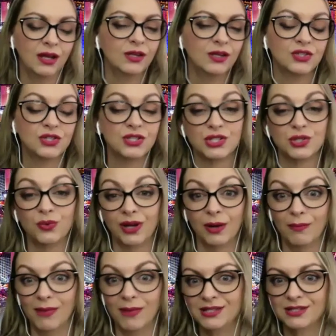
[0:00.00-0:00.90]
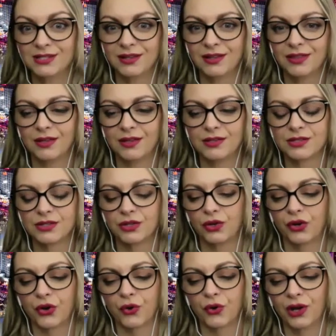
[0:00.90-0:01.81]
She's doing amazing things in
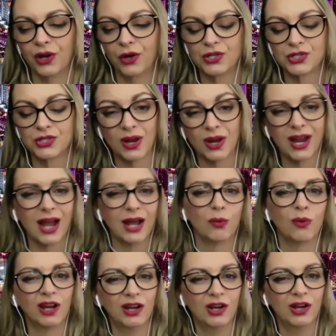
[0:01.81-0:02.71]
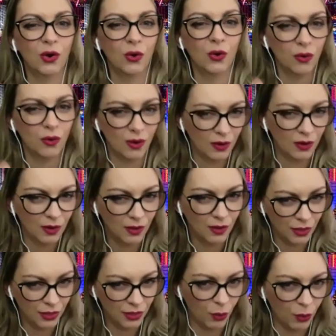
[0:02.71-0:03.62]
her career, so I kind of want to know
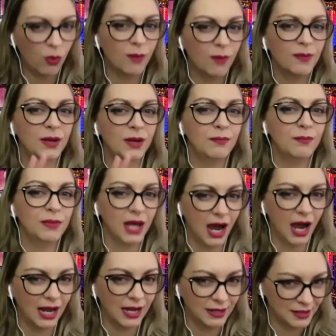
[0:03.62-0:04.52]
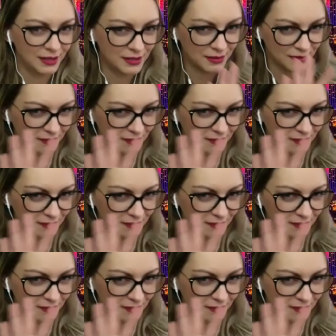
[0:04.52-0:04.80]
the woman behind